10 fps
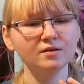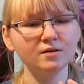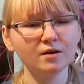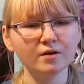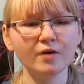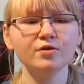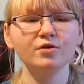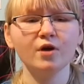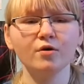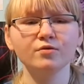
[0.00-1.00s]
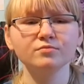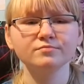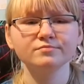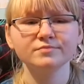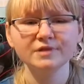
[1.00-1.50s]
okay, you know,
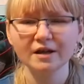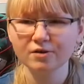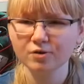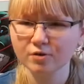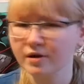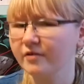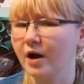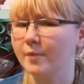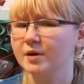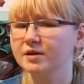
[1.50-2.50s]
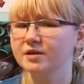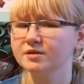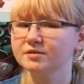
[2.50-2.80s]
that could have happened.